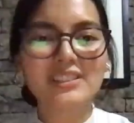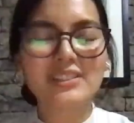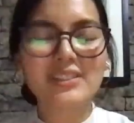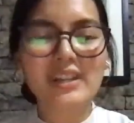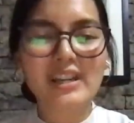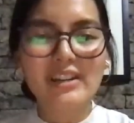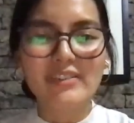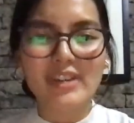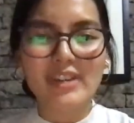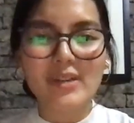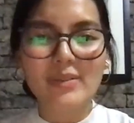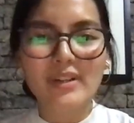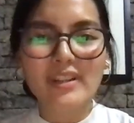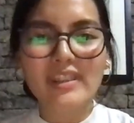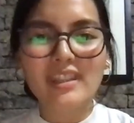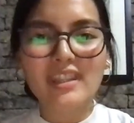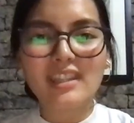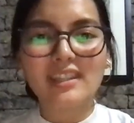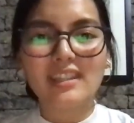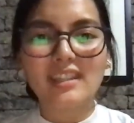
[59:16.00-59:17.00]
to everyone
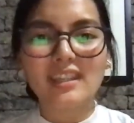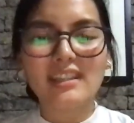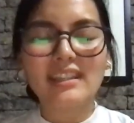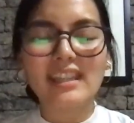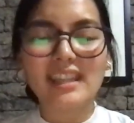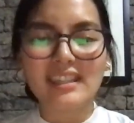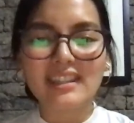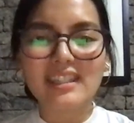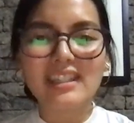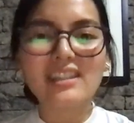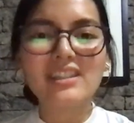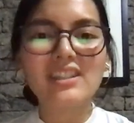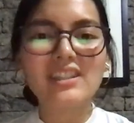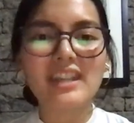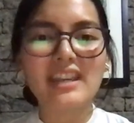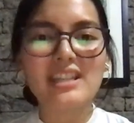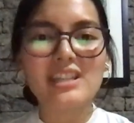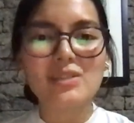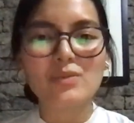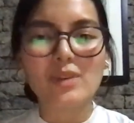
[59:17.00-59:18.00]
that attended
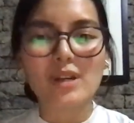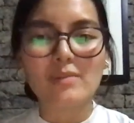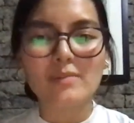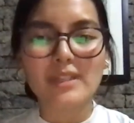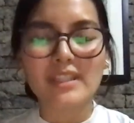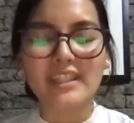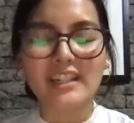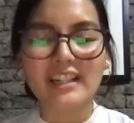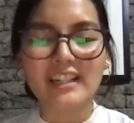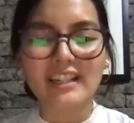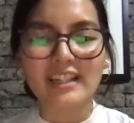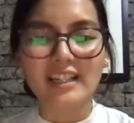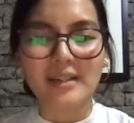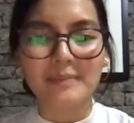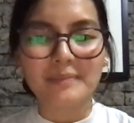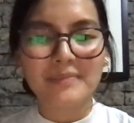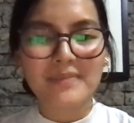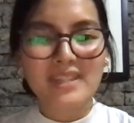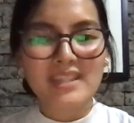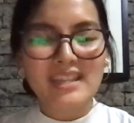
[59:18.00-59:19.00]
tonight's webinar.
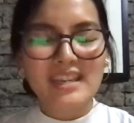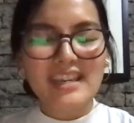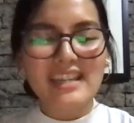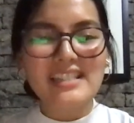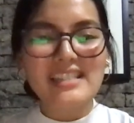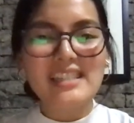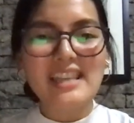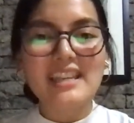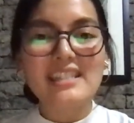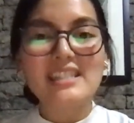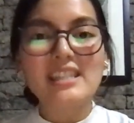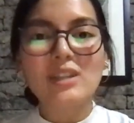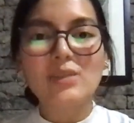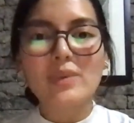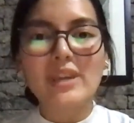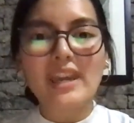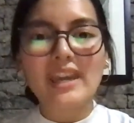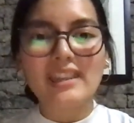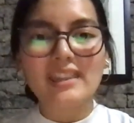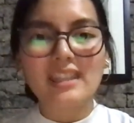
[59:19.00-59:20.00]
It's nice that
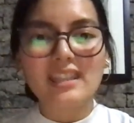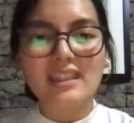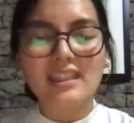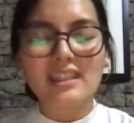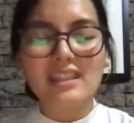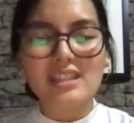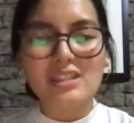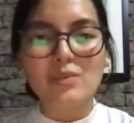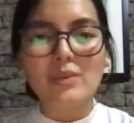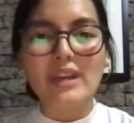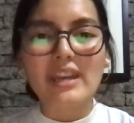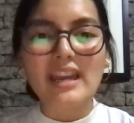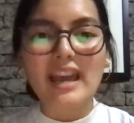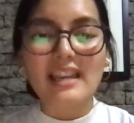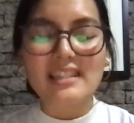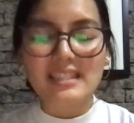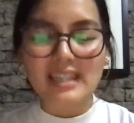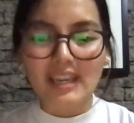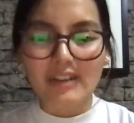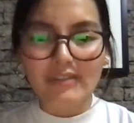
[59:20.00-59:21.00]
we end it this way,
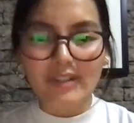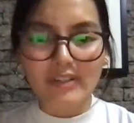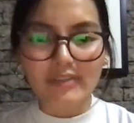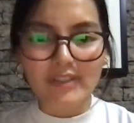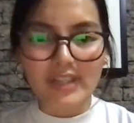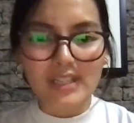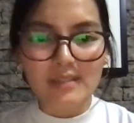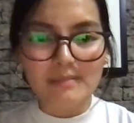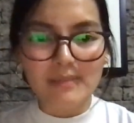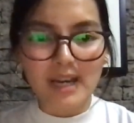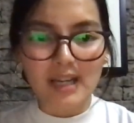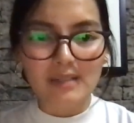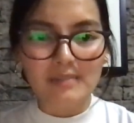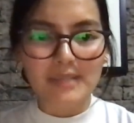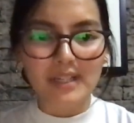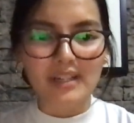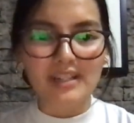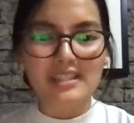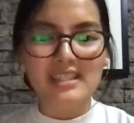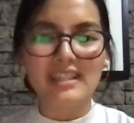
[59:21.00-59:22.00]
asking for feedback,
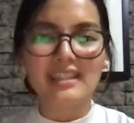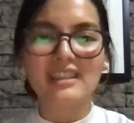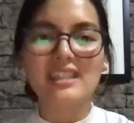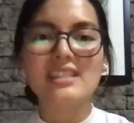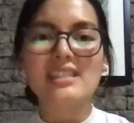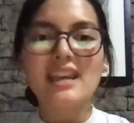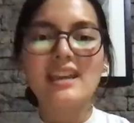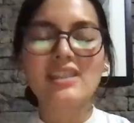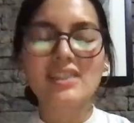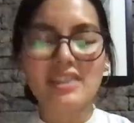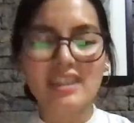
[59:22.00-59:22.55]
because in design